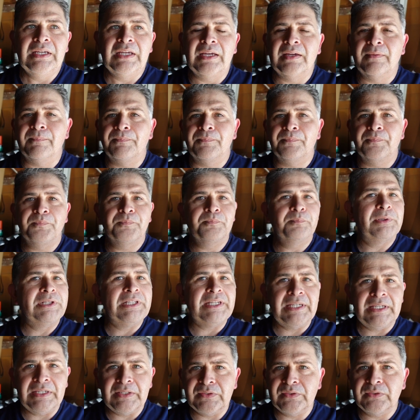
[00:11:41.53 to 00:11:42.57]
uh,
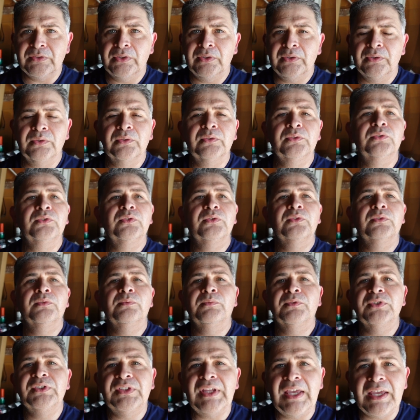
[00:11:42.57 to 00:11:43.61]
please
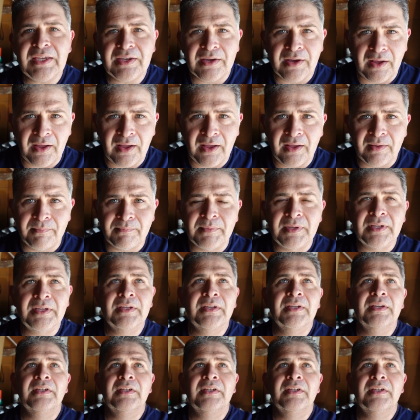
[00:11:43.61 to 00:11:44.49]
stay calm,